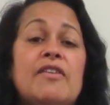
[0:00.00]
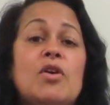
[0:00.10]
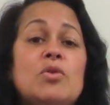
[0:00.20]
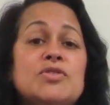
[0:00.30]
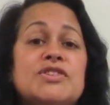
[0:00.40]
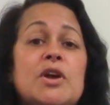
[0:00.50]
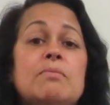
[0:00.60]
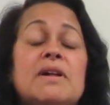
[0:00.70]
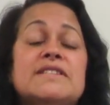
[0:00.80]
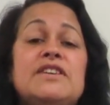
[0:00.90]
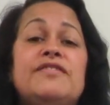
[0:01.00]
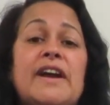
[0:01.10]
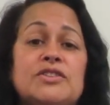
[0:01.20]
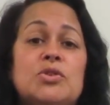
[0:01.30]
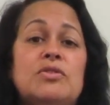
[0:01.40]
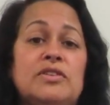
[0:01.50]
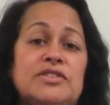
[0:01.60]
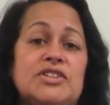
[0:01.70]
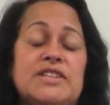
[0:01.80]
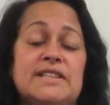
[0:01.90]
There are also multifactorial
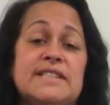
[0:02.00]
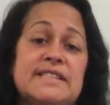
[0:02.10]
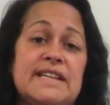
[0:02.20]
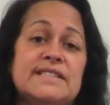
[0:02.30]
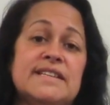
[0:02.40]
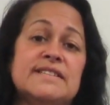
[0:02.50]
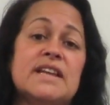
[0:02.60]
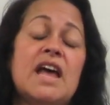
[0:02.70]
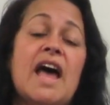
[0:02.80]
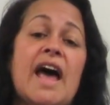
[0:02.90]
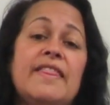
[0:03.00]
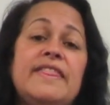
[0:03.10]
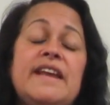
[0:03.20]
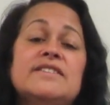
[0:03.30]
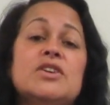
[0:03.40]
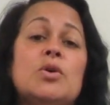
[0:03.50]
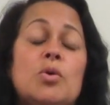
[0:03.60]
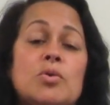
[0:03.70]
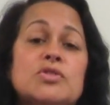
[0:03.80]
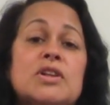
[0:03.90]
diseases, and these are
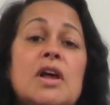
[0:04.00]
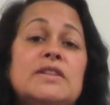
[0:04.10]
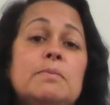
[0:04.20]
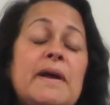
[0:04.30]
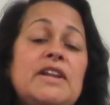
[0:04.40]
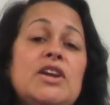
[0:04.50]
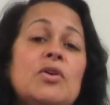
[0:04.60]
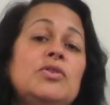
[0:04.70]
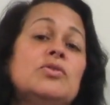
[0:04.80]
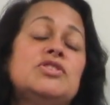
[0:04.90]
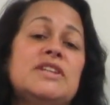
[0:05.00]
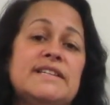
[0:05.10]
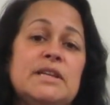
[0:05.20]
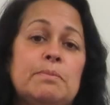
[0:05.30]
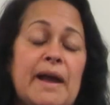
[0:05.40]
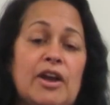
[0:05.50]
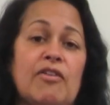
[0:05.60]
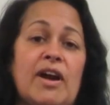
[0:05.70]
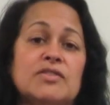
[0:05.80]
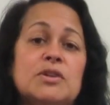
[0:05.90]
caused depending on your genetic
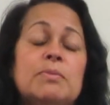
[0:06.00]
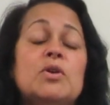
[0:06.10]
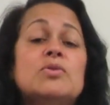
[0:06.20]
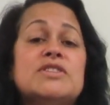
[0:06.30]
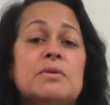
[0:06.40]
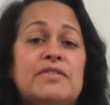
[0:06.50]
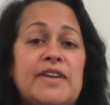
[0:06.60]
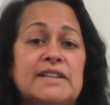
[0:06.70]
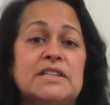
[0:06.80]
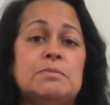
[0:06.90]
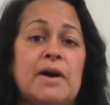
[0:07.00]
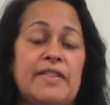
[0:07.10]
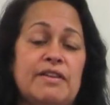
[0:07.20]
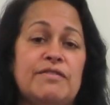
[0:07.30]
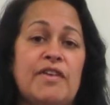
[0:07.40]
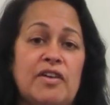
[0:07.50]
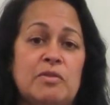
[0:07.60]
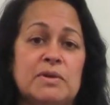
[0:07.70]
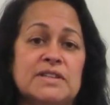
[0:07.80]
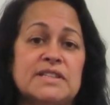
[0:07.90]
background, but also affected by the
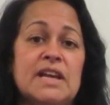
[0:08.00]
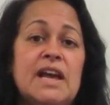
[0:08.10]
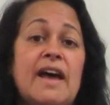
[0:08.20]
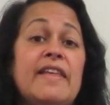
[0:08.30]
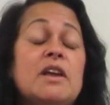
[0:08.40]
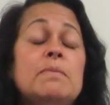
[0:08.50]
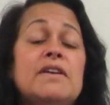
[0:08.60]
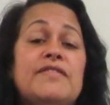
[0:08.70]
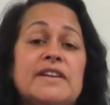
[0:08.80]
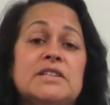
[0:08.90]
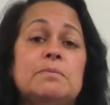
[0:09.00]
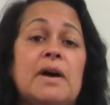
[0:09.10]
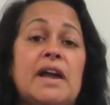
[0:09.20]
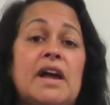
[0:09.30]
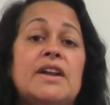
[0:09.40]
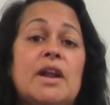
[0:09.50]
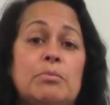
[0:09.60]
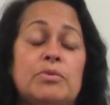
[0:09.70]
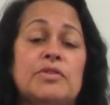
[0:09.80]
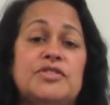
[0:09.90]
environment, and they can be affected by a
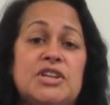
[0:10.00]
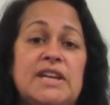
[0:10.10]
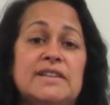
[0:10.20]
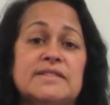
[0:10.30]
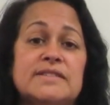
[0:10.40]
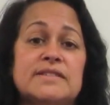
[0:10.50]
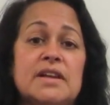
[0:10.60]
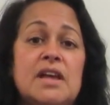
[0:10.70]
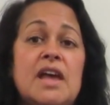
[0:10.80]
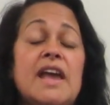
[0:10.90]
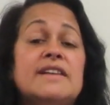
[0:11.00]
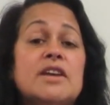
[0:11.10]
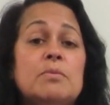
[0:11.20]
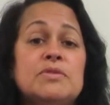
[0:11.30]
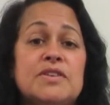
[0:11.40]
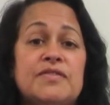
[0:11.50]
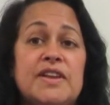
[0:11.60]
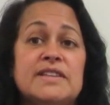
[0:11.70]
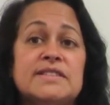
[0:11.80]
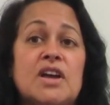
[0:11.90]
number of genes. Examples of
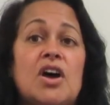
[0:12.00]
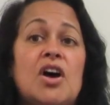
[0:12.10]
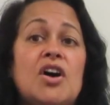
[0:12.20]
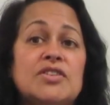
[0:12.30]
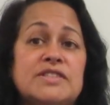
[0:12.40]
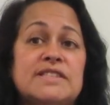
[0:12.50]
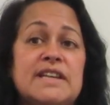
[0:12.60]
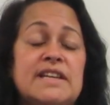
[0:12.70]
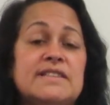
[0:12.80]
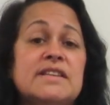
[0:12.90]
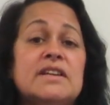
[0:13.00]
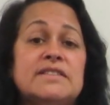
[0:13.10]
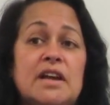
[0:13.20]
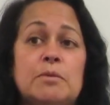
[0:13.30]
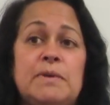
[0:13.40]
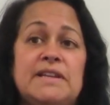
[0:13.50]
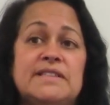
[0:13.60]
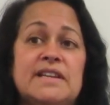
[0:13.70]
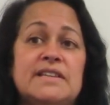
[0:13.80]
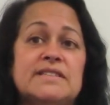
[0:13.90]
this are heart disease,
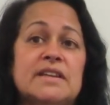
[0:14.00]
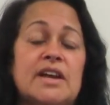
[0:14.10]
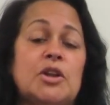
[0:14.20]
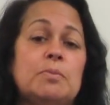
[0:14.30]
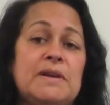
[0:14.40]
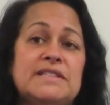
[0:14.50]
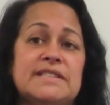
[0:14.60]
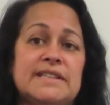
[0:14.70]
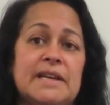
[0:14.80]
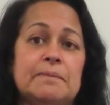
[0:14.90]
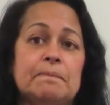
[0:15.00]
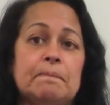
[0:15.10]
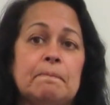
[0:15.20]
diabetes, and obesity.